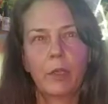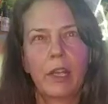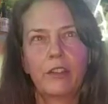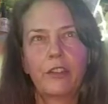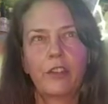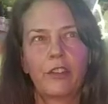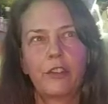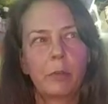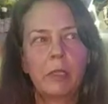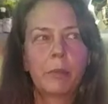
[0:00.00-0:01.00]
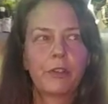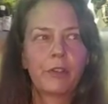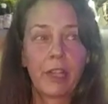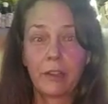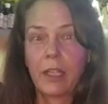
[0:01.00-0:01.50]
When I suggest to people
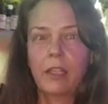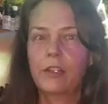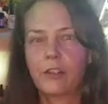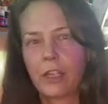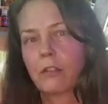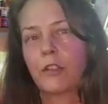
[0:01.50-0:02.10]
that they need to take